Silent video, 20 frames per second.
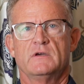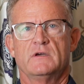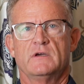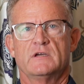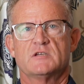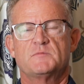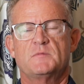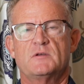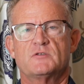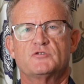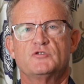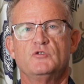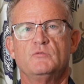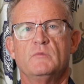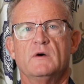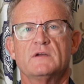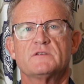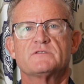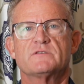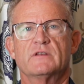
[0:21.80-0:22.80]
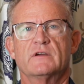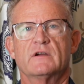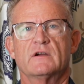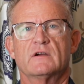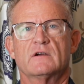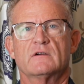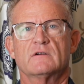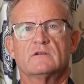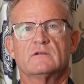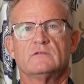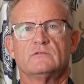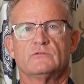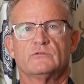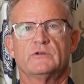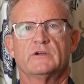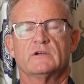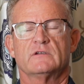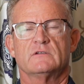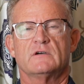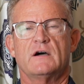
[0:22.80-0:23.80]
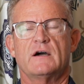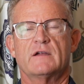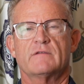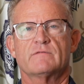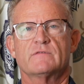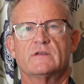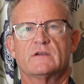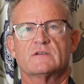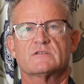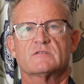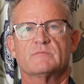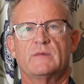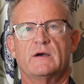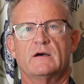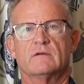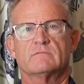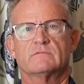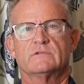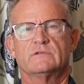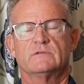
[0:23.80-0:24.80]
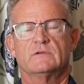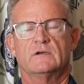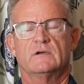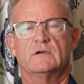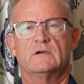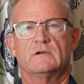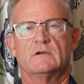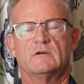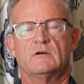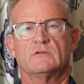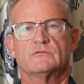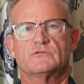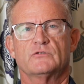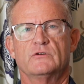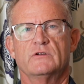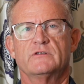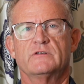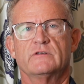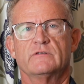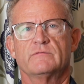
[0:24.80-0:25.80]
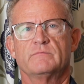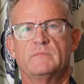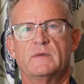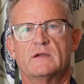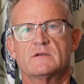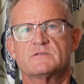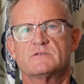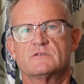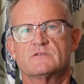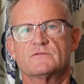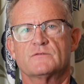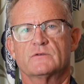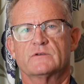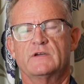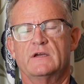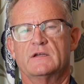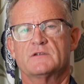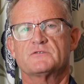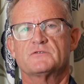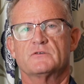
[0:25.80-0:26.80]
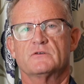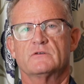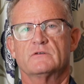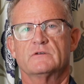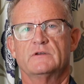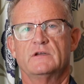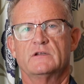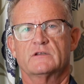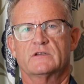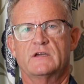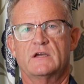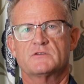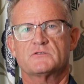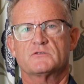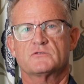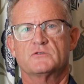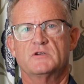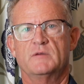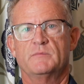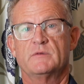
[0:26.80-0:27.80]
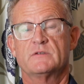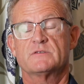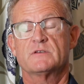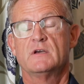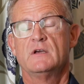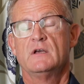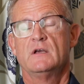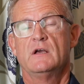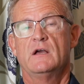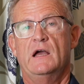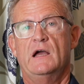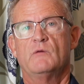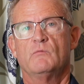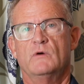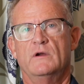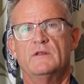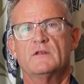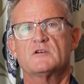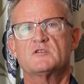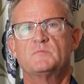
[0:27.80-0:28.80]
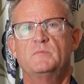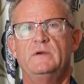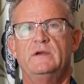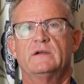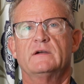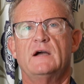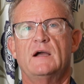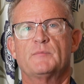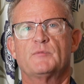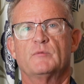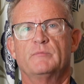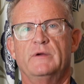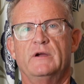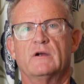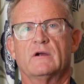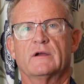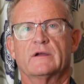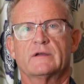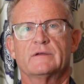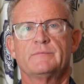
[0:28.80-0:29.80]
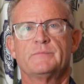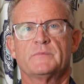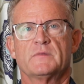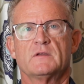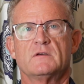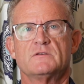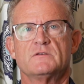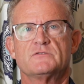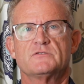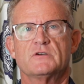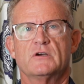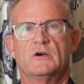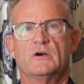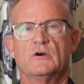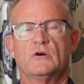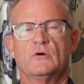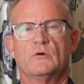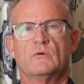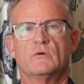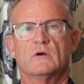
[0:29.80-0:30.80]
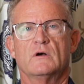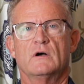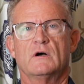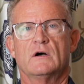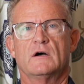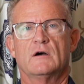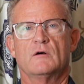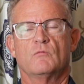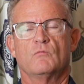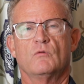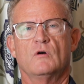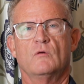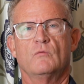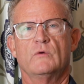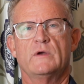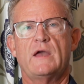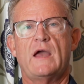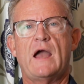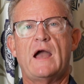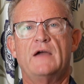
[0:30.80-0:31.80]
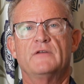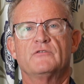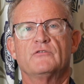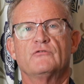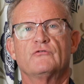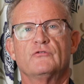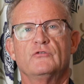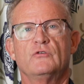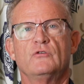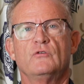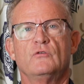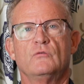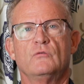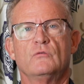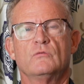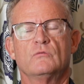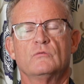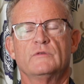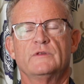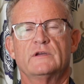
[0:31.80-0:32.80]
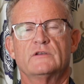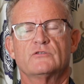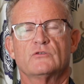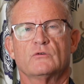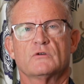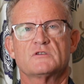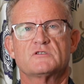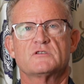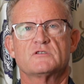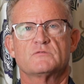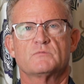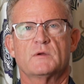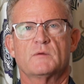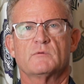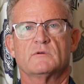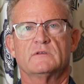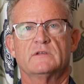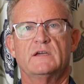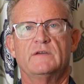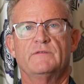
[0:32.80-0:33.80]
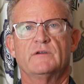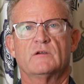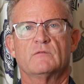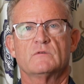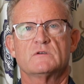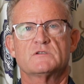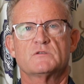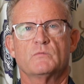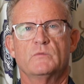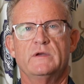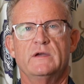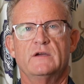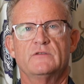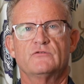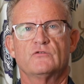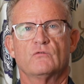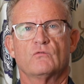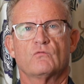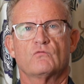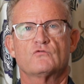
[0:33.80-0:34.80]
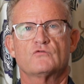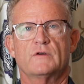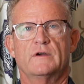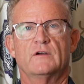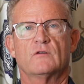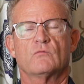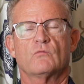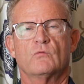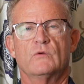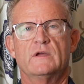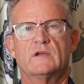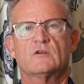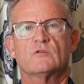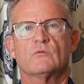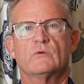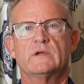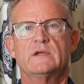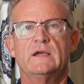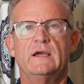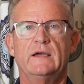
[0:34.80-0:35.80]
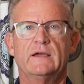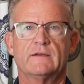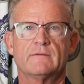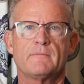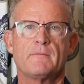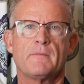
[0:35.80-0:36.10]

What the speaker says: I spent 2 months there learning a lot of things about alternative medicines for cancer and cancer treatments, and one of those being hyperbaric. So what we had to do when they told us as we were leaving was we had to try to recreate